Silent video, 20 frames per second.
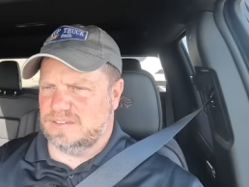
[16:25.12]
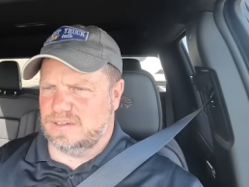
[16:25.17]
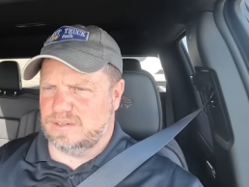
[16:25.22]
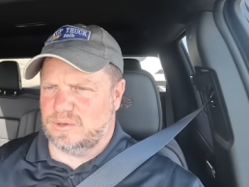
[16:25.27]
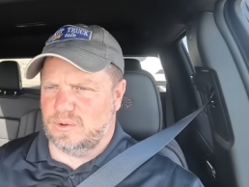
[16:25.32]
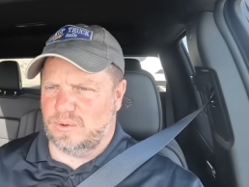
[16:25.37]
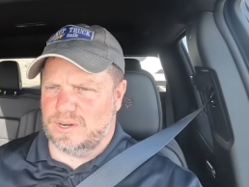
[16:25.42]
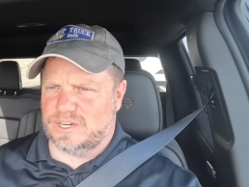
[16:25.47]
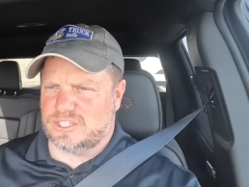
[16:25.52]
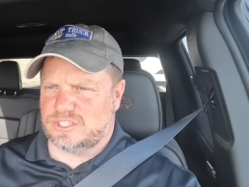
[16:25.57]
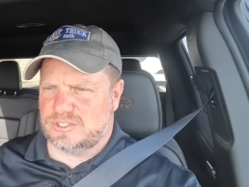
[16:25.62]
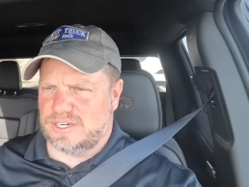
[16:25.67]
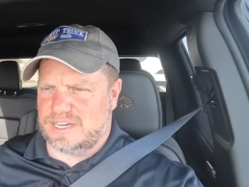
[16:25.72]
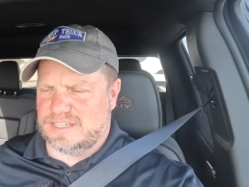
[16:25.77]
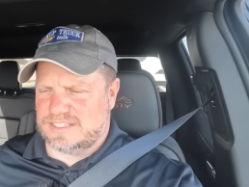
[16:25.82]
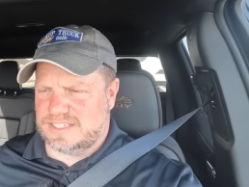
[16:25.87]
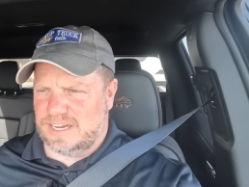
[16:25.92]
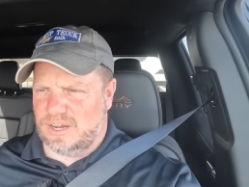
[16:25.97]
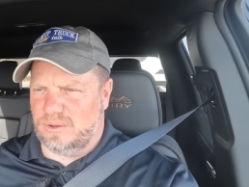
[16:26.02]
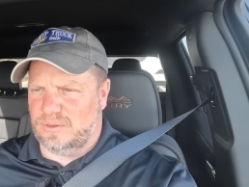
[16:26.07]
going
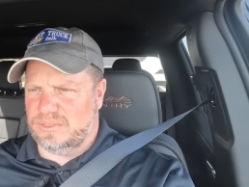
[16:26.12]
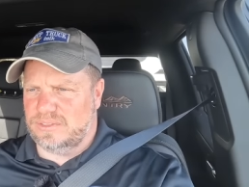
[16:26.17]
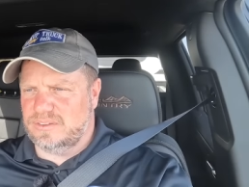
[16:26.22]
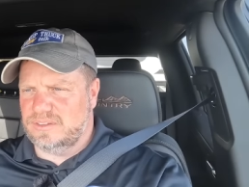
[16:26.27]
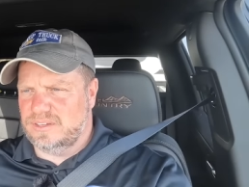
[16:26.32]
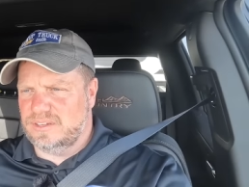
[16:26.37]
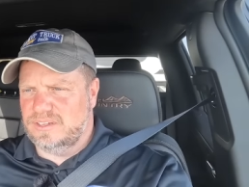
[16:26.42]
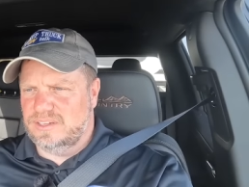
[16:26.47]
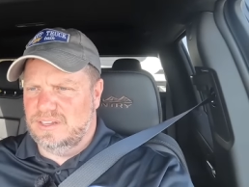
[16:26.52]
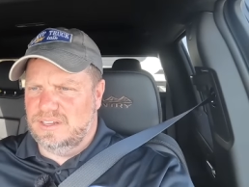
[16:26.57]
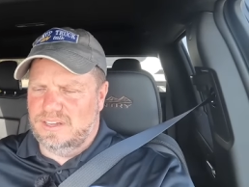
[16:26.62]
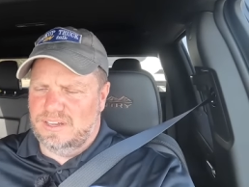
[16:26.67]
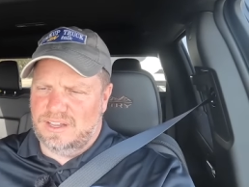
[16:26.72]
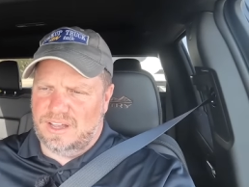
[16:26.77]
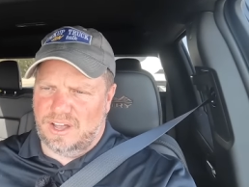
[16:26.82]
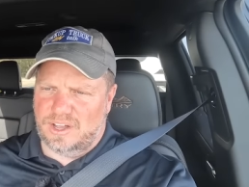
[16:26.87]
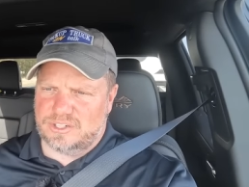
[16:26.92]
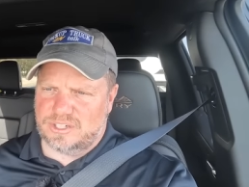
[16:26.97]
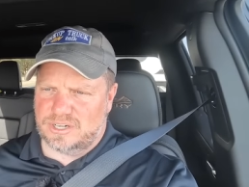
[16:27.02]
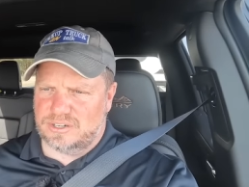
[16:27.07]
straight south.
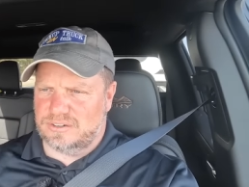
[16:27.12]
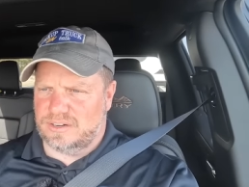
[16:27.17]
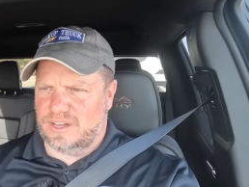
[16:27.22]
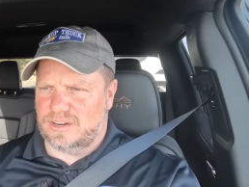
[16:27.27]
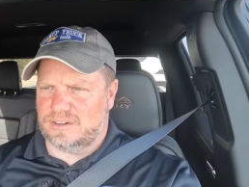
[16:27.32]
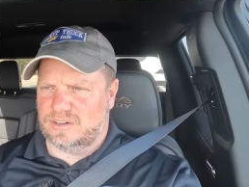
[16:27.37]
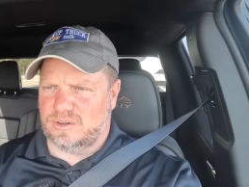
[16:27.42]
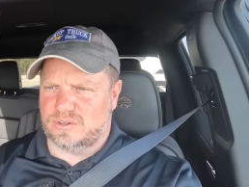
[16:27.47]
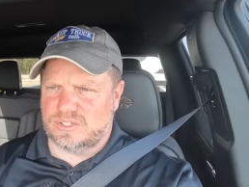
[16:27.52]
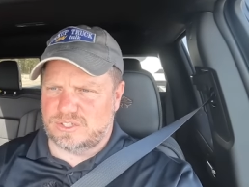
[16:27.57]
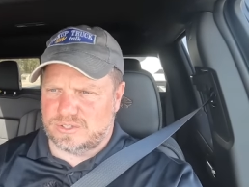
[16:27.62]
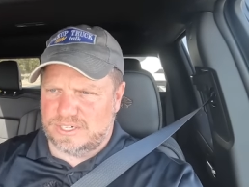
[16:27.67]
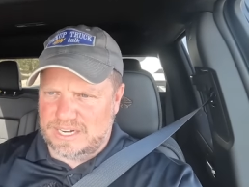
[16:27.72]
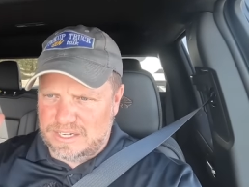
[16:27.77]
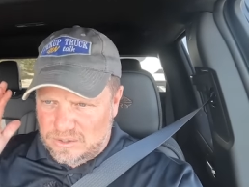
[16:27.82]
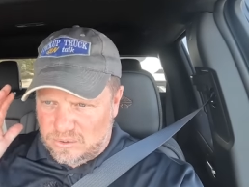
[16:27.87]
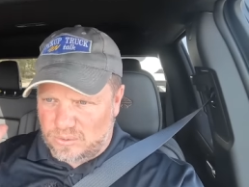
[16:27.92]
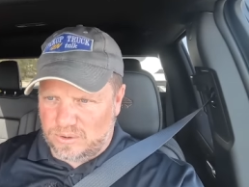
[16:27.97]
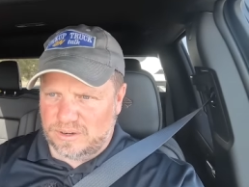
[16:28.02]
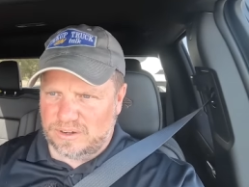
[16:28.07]
I'll turn around and go
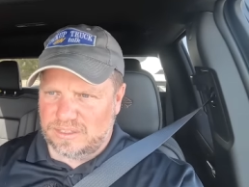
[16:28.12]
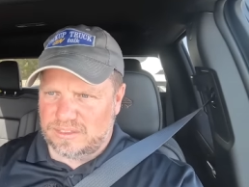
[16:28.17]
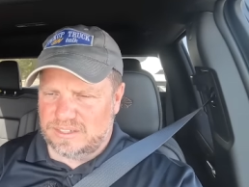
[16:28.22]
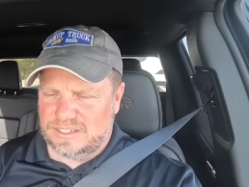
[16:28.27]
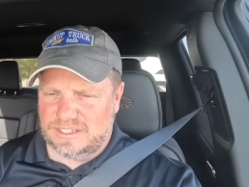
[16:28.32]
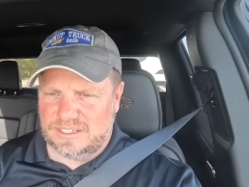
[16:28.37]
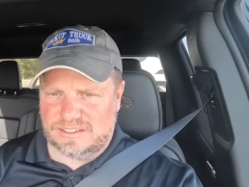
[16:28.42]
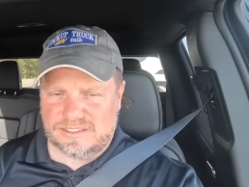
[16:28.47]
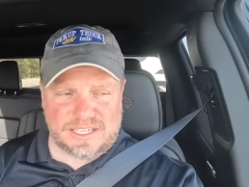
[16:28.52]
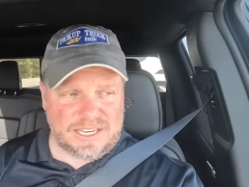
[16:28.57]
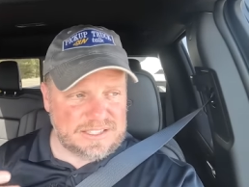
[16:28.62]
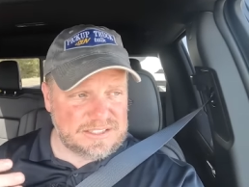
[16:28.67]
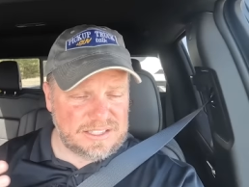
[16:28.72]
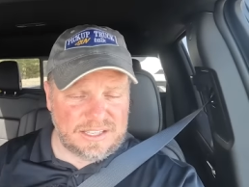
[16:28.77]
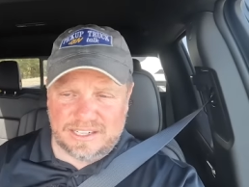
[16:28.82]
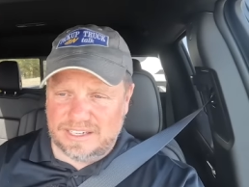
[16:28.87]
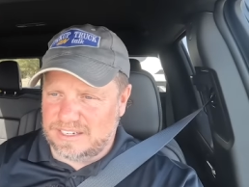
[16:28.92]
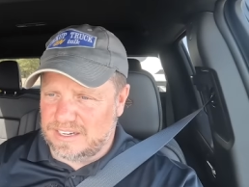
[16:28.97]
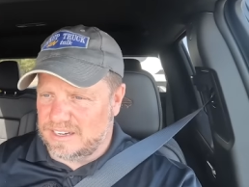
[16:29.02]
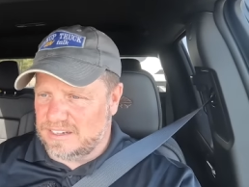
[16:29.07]
straight north. It's a
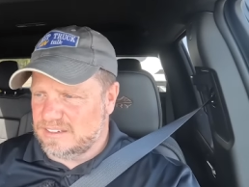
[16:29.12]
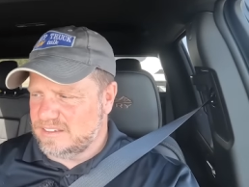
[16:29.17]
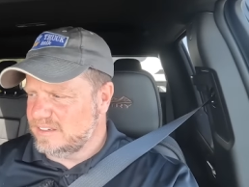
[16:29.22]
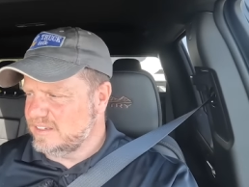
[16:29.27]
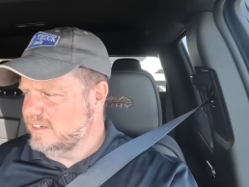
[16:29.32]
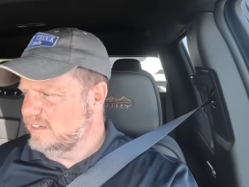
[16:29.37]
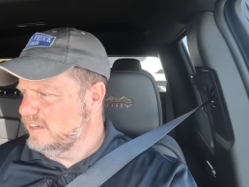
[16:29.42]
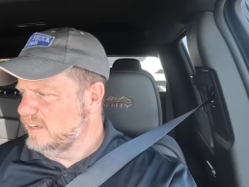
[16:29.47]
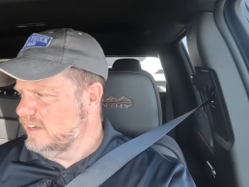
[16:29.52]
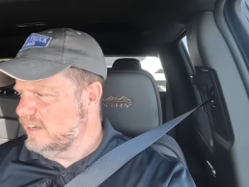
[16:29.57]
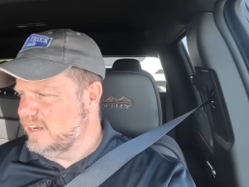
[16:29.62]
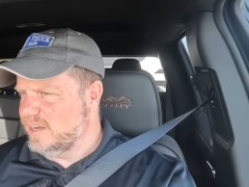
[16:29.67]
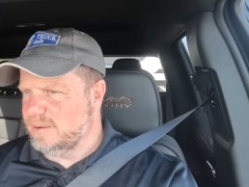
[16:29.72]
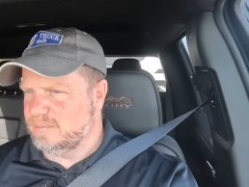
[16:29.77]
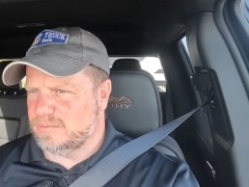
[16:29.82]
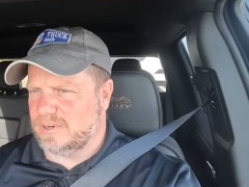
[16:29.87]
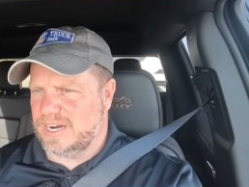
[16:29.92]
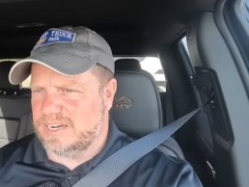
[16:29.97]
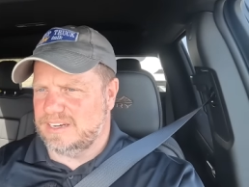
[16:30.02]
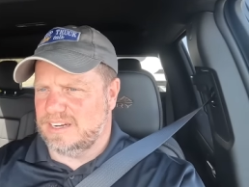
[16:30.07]
sunny day.
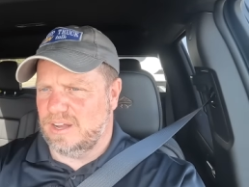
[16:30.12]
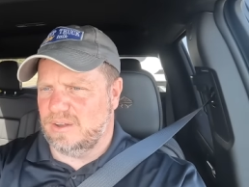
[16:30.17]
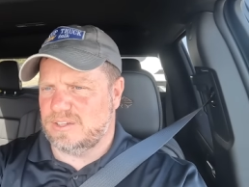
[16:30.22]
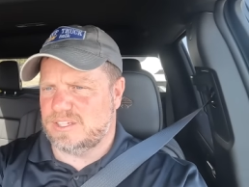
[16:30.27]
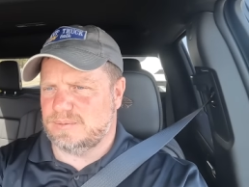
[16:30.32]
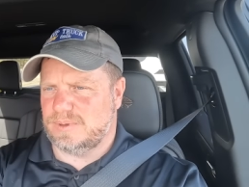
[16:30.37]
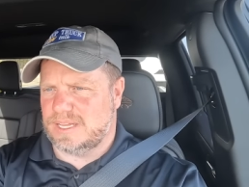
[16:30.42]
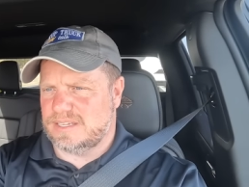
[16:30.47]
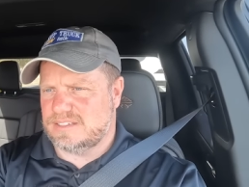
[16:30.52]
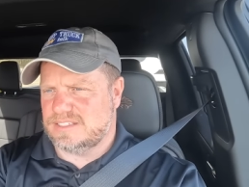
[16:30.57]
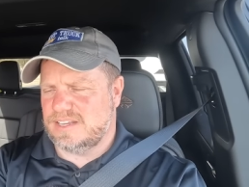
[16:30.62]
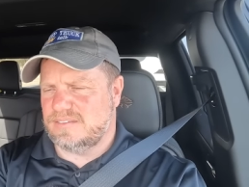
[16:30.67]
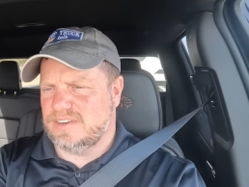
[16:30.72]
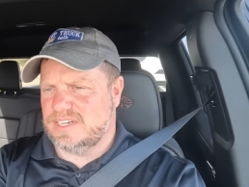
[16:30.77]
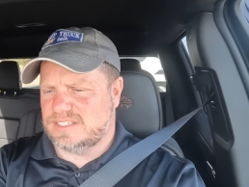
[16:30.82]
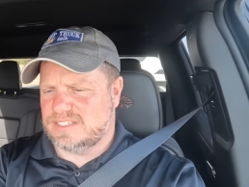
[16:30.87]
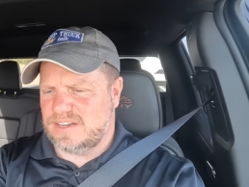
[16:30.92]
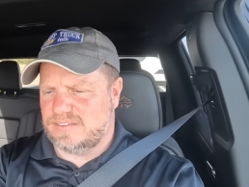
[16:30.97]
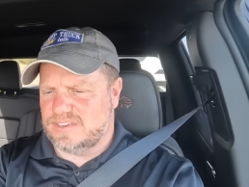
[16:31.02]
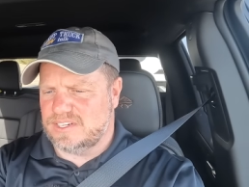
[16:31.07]
Right now, it's about
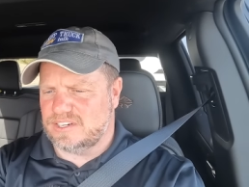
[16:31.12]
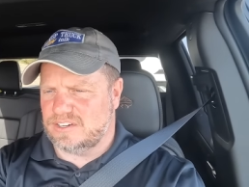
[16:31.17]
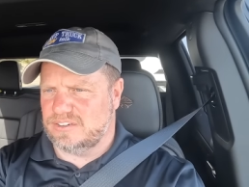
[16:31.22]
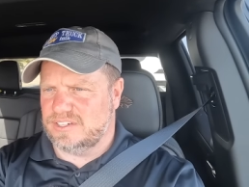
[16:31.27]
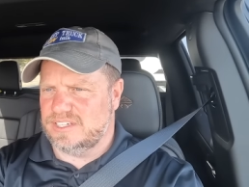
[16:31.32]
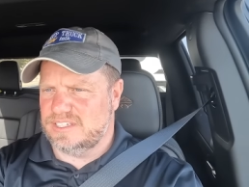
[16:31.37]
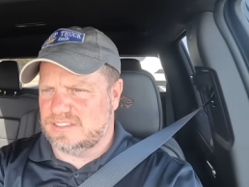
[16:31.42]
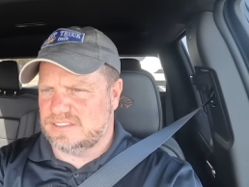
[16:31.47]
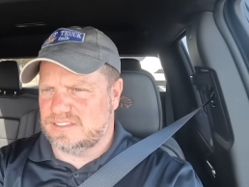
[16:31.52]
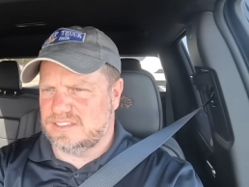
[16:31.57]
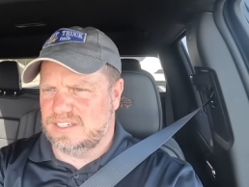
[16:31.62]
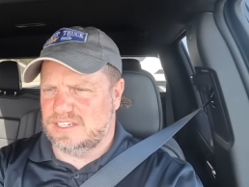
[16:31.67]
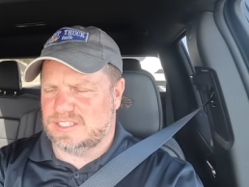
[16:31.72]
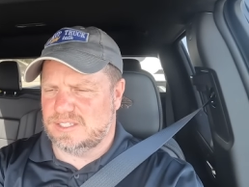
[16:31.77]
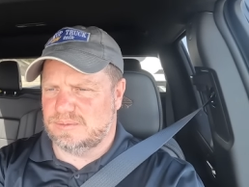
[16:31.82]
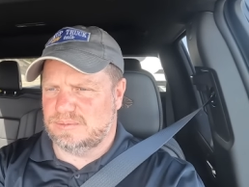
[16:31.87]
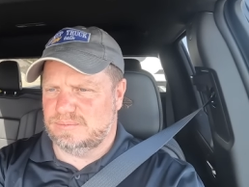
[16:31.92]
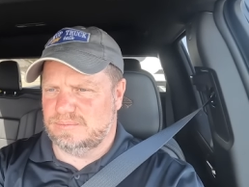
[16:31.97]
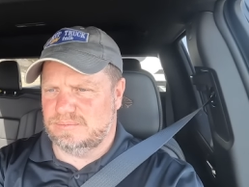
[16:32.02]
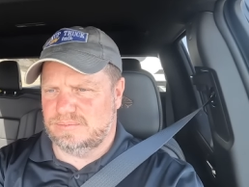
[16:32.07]
77 degrees.
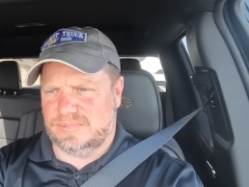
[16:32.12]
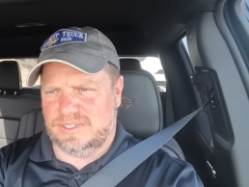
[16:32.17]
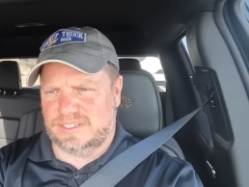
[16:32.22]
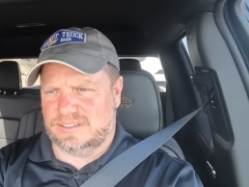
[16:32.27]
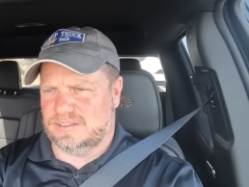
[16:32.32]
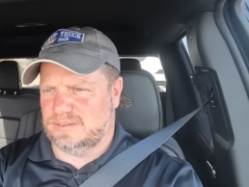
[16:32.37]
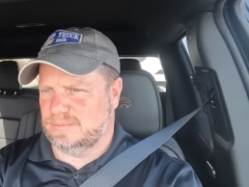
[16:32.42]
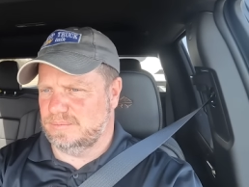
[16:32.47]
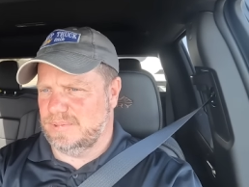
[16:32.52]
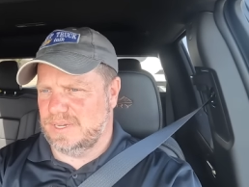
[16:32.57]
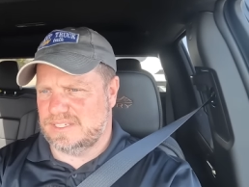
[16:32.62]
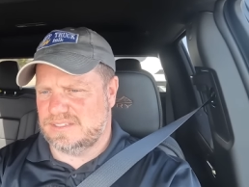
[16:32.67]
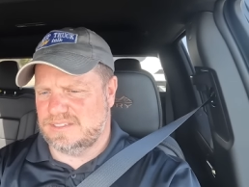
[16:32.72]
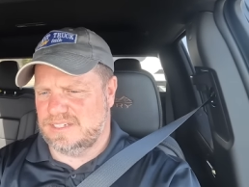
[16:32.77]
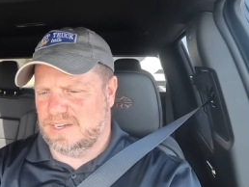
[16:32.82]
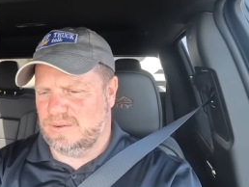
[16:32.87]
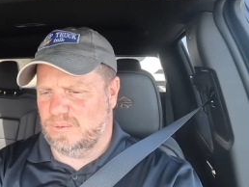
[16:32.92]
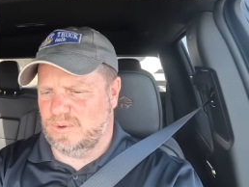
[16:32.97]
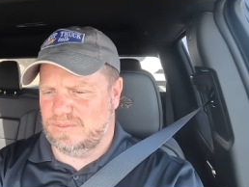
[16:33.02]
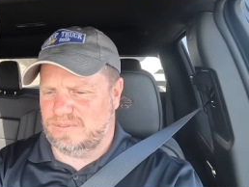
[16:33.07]
It's the best
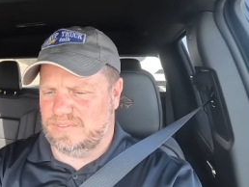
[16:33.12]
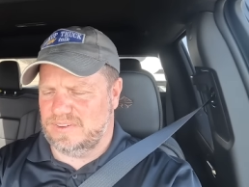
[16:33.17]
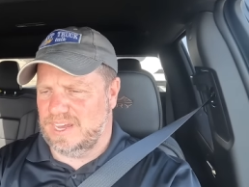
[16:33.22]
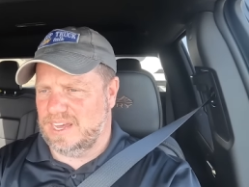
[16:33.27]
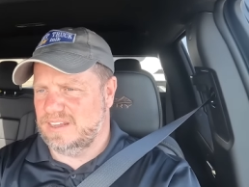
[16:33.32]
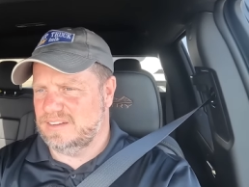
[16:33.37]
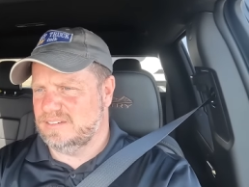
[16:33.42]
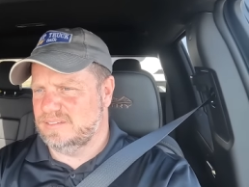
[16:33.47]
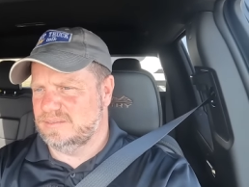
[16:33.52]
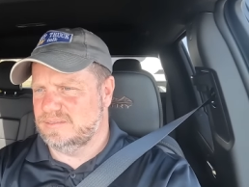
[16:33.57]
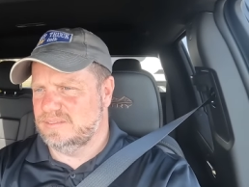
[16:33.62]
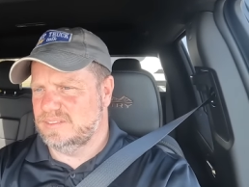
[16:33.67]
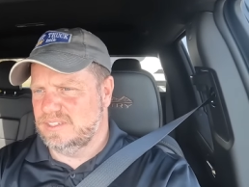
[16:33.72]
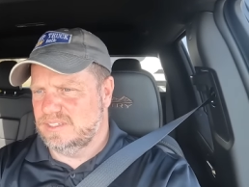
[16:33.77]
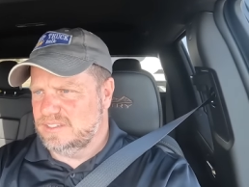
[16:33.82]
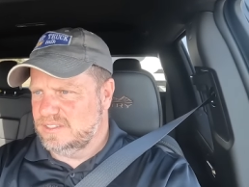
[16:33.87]
day we've had in